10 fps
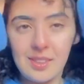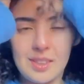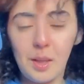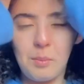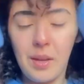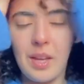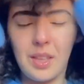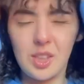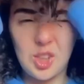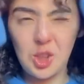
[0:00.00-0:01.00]
It's not bad.
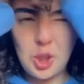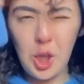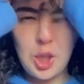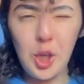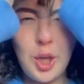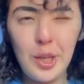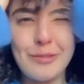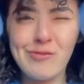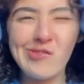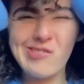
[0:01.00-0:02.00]
Let's shake it.
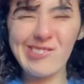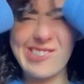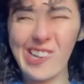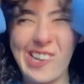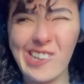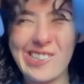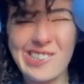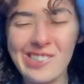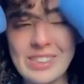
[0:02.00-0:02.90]
Shake it.